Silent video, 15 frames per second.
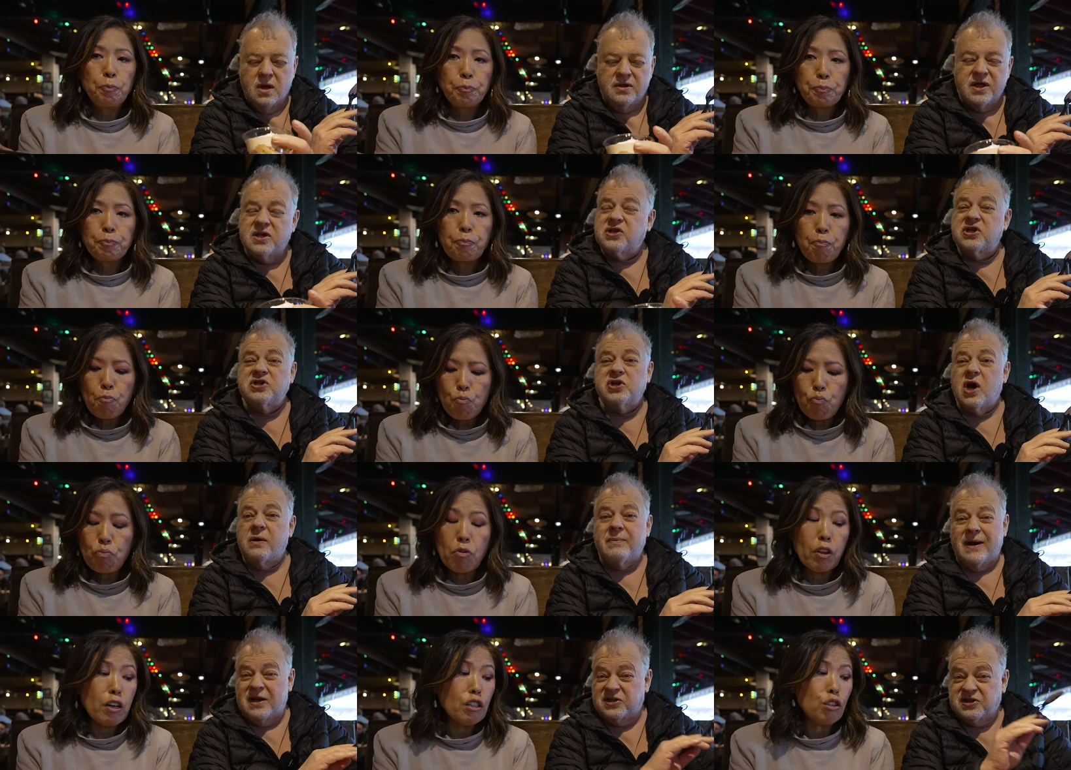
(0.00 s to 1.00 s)
Speaker 1: This is
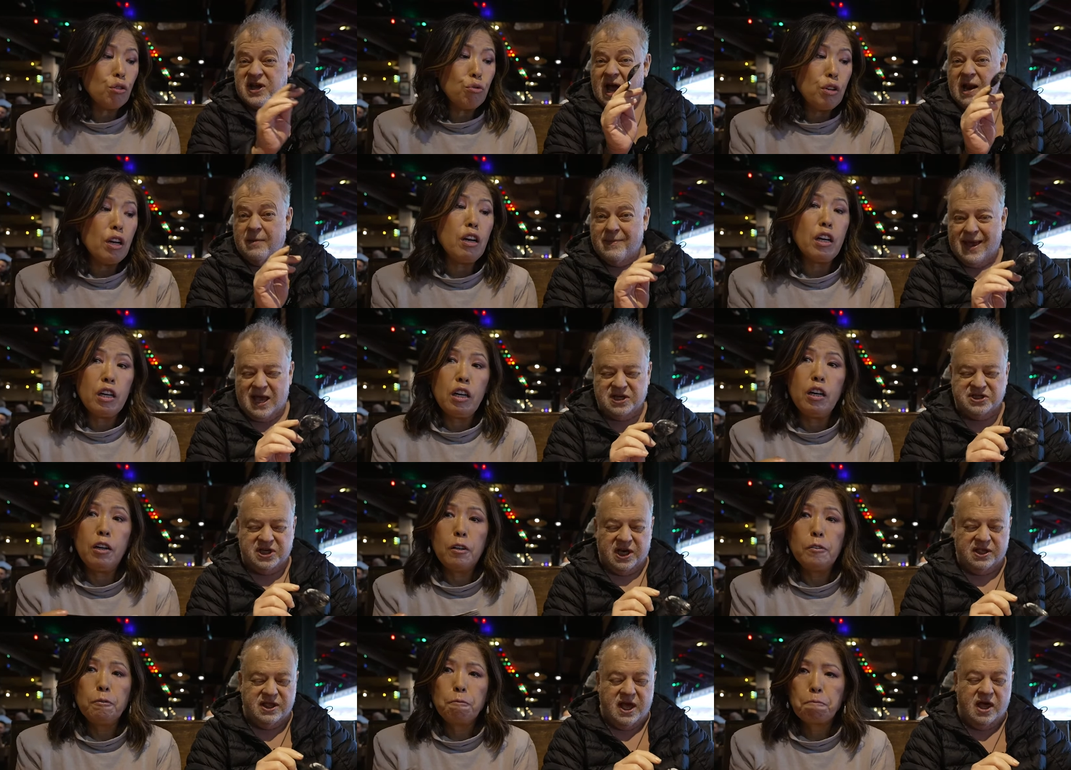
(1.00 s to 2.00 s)
good, but it's not
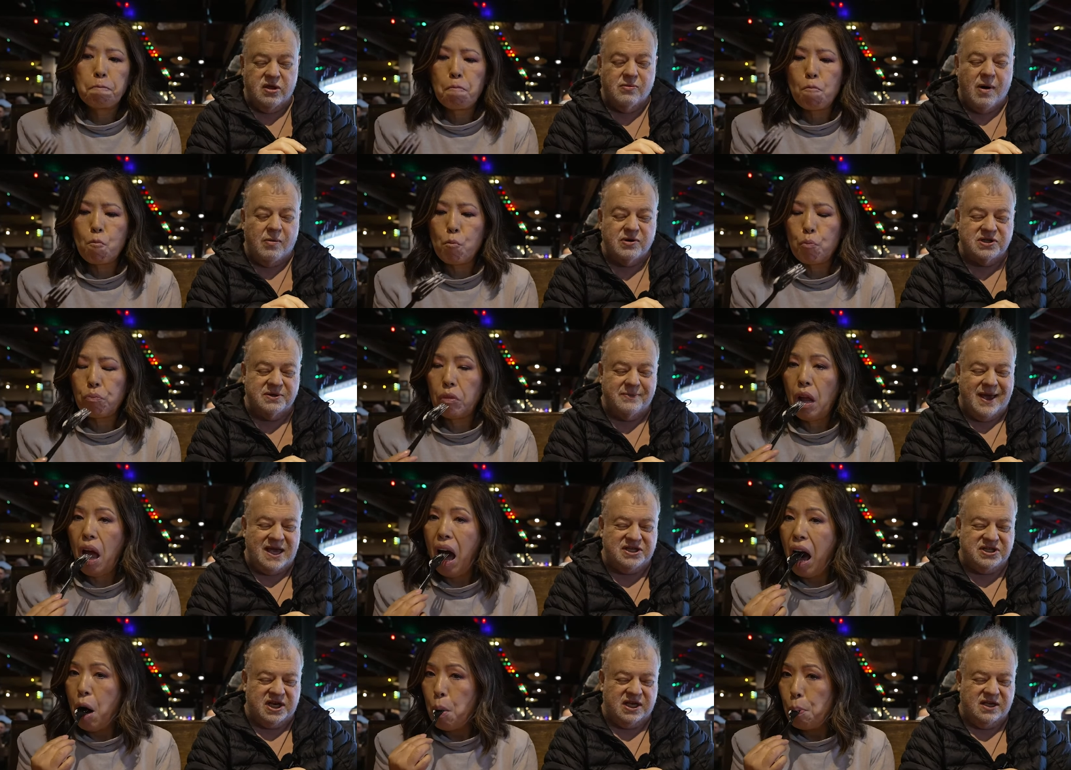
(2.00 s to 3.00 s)
amazing. The other one was
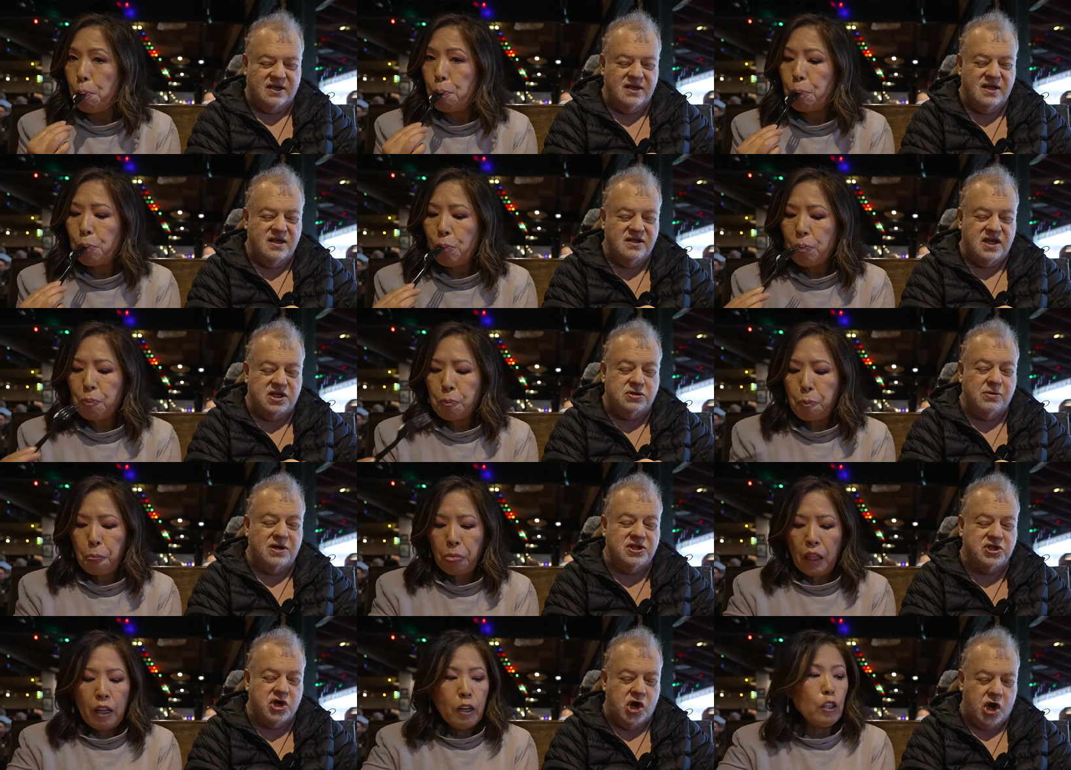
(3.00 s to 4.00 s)
amazing. This
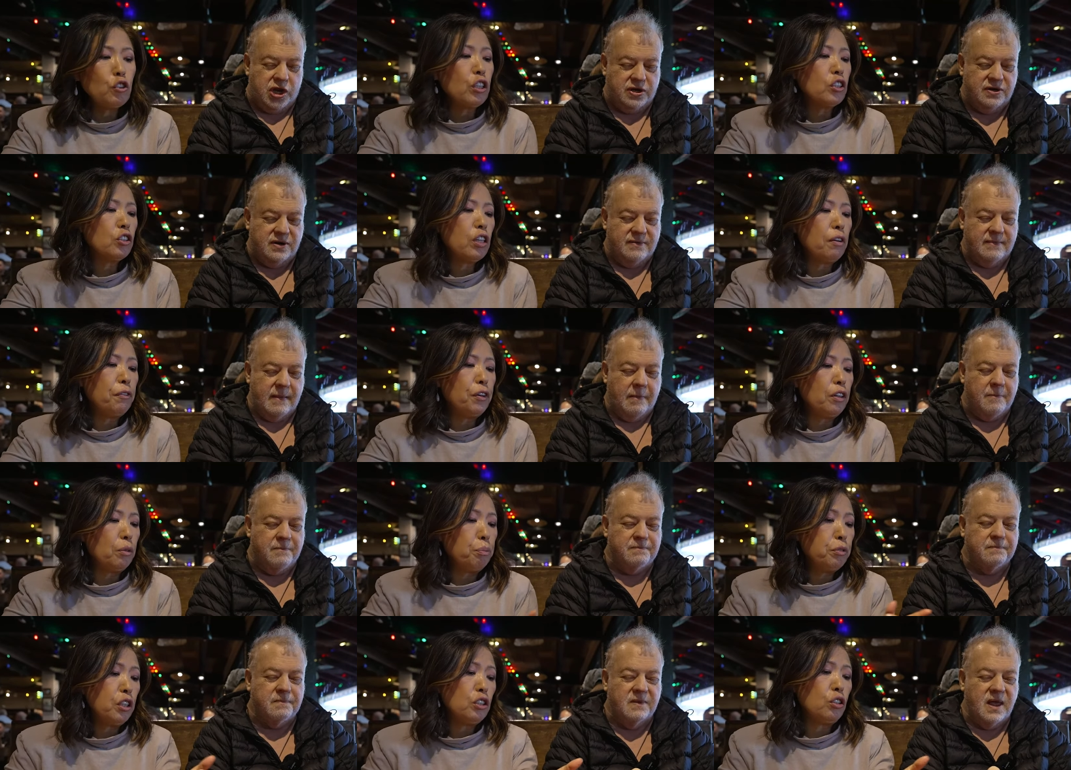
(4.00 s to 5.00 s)
one's good. It's
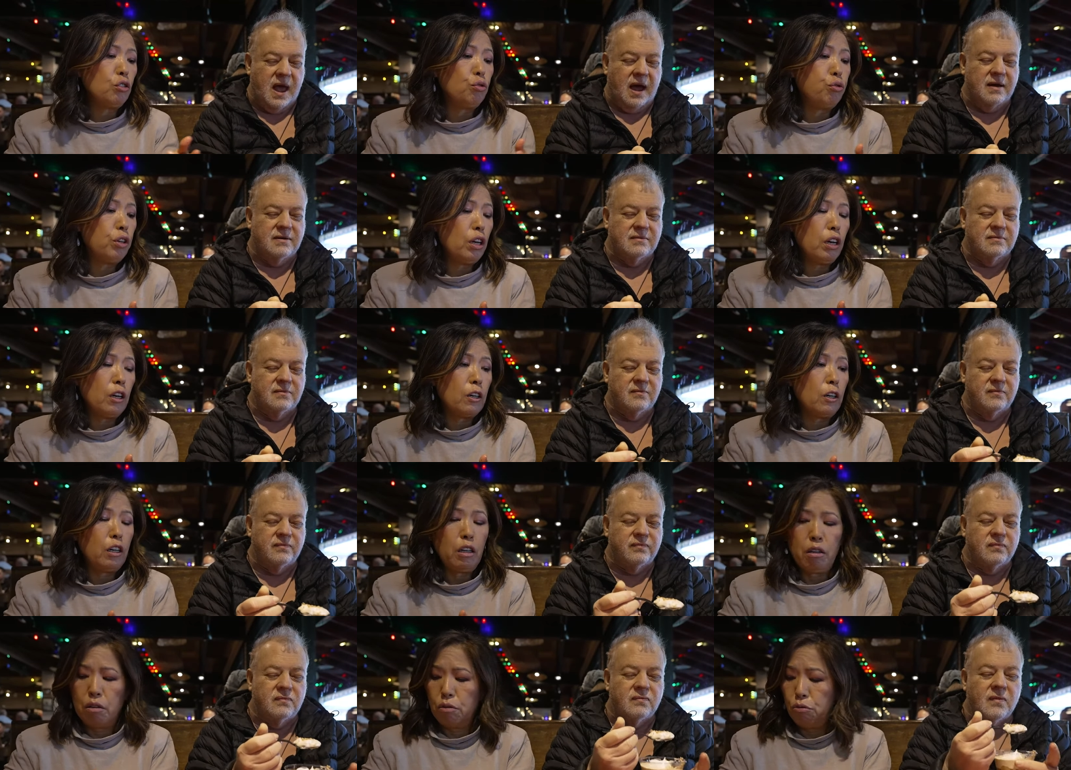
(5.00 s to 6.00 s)
Speaker 2: different. This yeah. is really good.
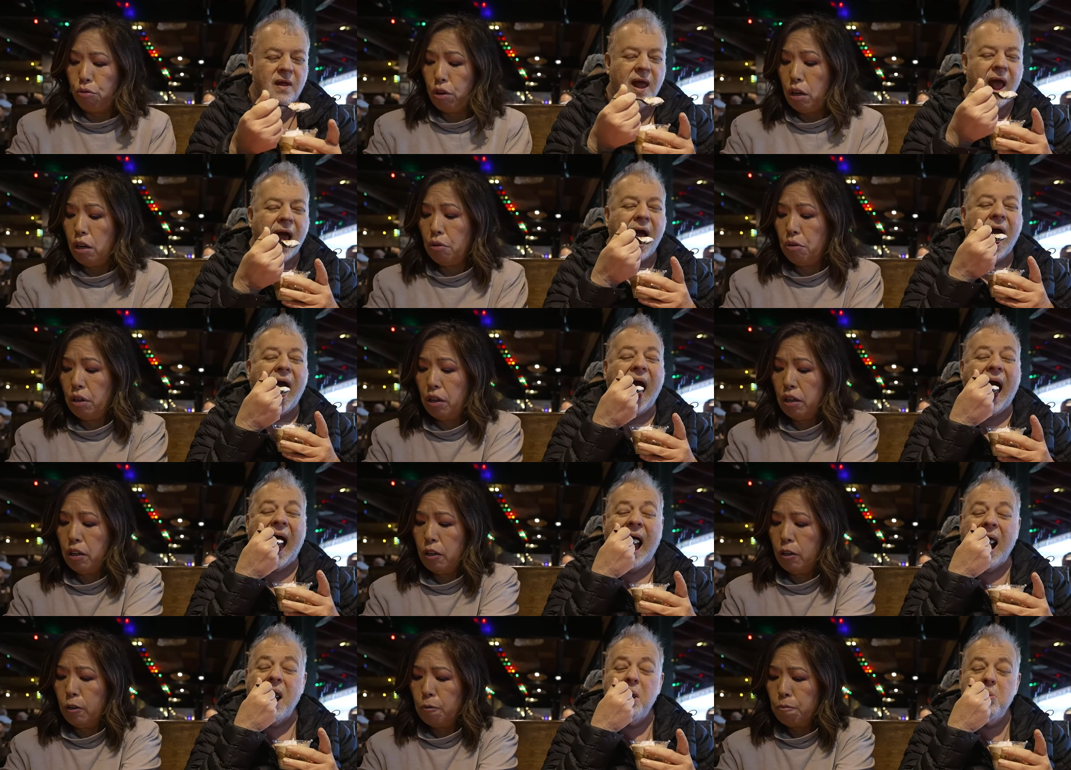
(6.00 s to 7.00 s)

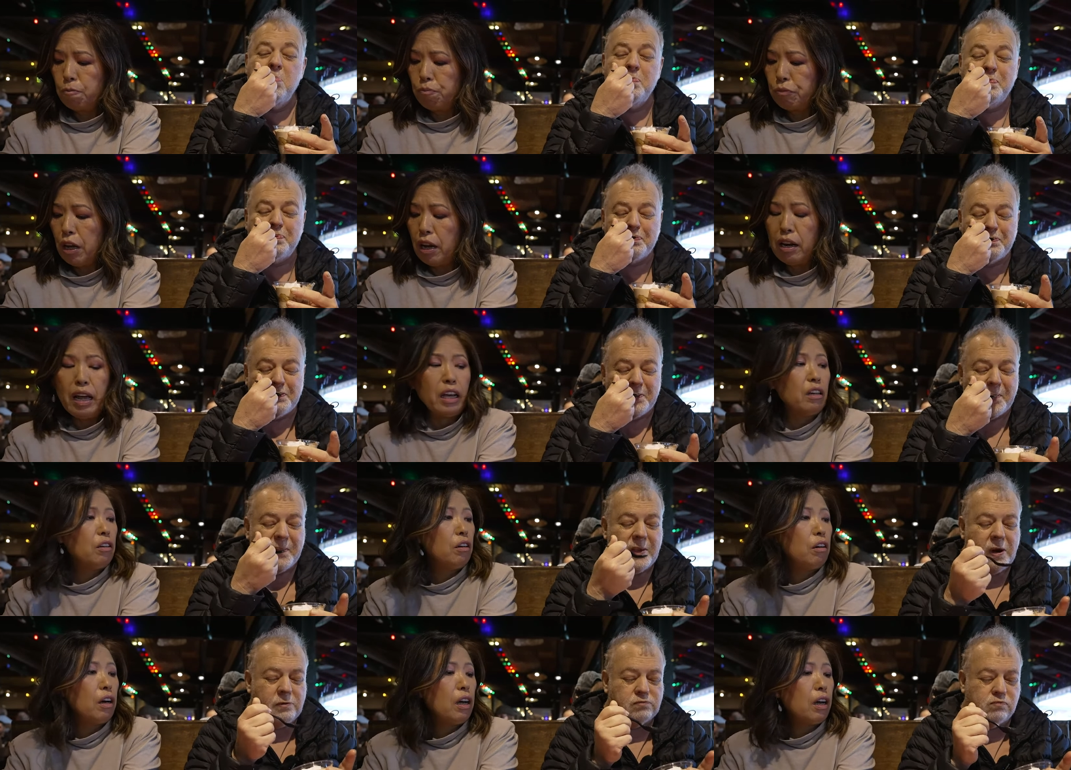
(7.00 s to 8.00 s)
I
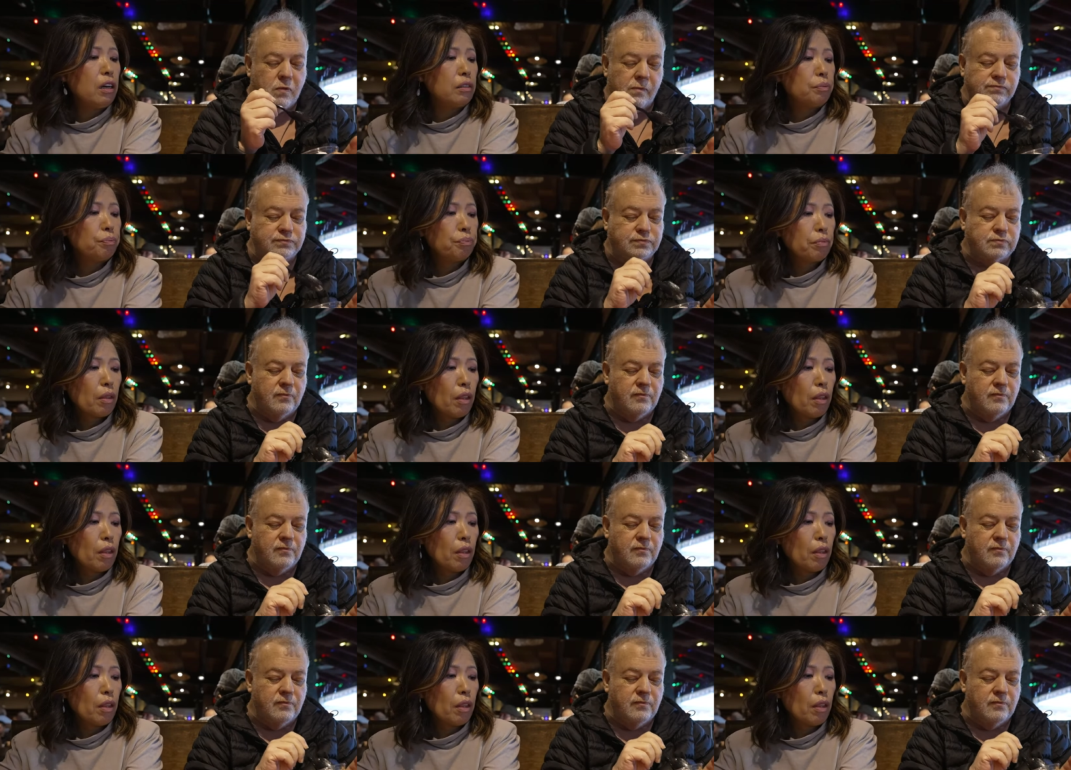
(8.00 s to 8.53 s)
like it a lot.